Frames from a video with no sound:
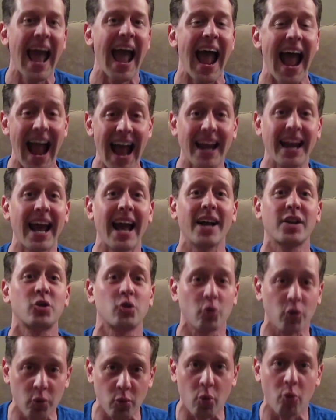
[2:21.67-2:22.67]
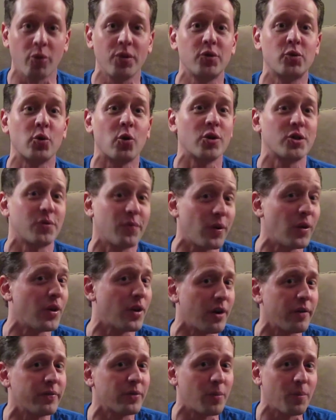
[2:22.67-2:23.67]
and actually were resourceful
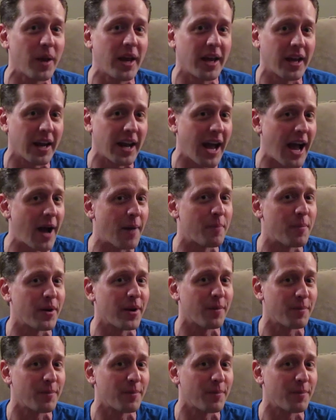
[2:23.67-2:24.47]
enough to make it happen.